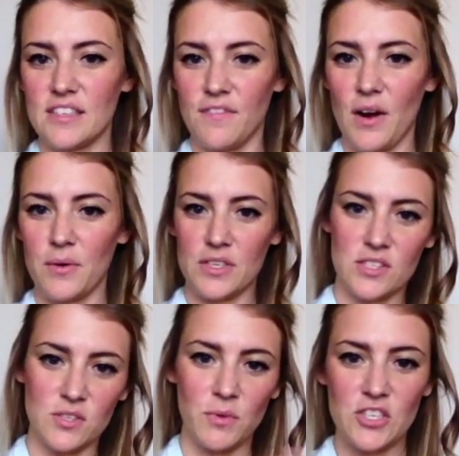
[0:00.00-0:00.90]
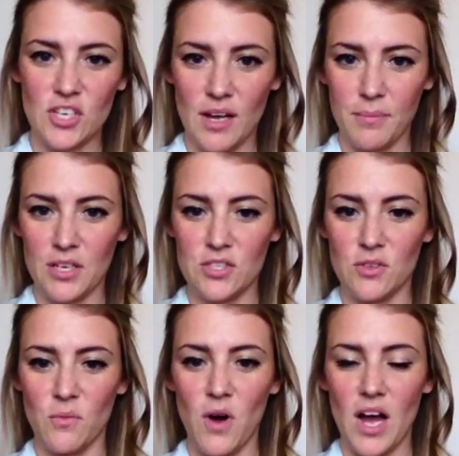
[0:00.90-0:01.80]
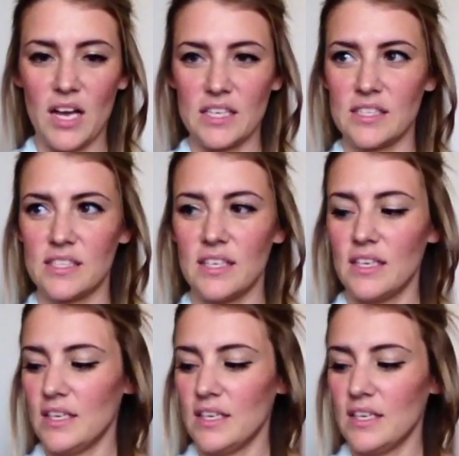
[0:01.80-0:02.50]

If I were to switch it up and do the wand,